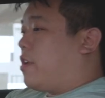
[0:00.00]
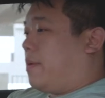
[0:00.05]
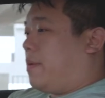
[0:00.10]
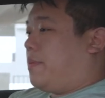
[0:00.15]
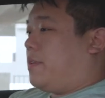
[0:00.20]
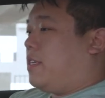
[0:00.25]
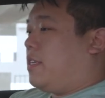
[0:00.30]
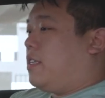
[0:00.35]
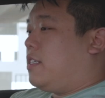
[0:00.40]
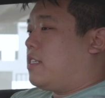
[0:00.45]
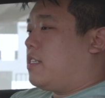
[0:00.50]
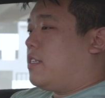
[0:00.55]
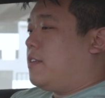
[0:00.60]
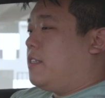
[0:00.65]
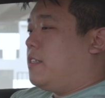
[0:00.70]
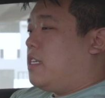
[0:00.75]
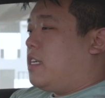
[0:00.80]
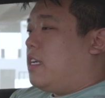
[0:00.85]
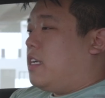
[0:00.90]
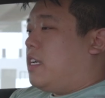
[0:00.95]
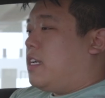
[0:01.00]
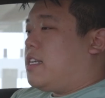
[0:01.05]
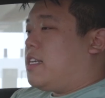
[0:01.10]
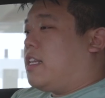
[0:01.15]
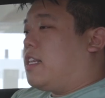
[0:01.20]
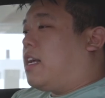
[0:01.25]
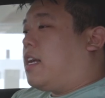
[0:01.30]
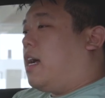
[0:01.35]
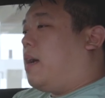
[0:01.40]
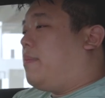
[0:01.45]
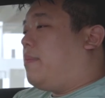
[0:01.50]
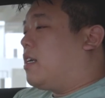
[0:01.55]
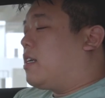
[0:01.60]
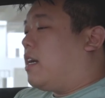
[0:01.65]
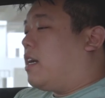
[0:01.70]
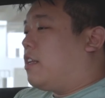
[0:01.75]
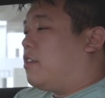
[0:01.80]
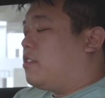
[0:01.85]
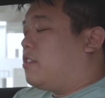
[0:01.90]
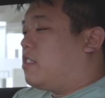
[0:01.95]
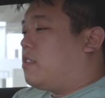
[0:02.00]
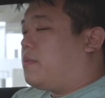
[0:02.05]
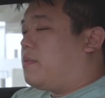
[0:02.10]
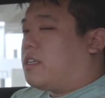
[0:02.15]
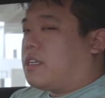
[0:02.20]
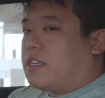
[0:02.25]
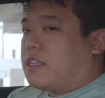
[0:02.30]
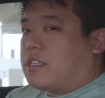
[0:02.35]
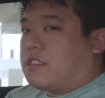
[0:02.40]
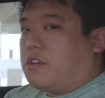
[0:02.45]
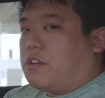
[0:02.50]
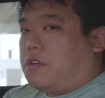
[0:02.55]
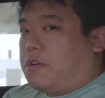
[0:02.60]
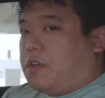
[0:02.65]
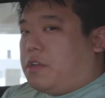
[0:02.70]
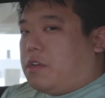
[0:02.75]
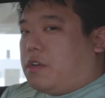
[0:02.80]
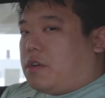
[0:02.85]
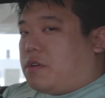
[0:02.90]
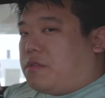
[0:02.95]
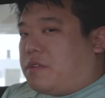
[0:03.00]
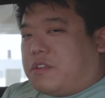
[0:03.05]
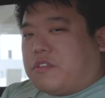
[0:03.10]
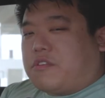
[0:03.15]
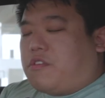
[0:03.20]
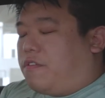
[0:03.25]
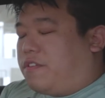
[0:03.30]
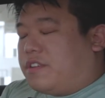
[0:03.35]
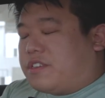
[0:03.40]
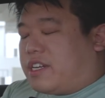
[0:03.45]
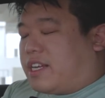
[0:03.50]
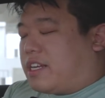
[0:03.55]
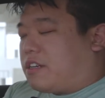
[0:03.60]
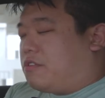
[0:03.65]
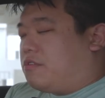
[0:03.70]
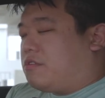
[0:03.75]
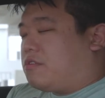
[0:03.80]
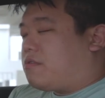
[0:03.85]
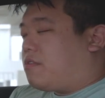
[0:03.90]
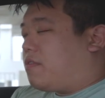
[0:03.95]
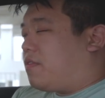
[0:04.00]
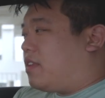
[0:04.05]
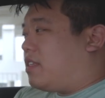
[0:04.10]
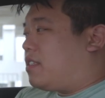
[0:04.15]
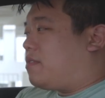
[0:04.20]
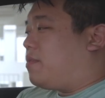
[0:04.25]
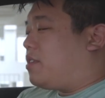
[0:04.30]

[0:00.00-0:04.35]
at peace. And then the Harman Kardon speakers. So when you go for a night cruise with this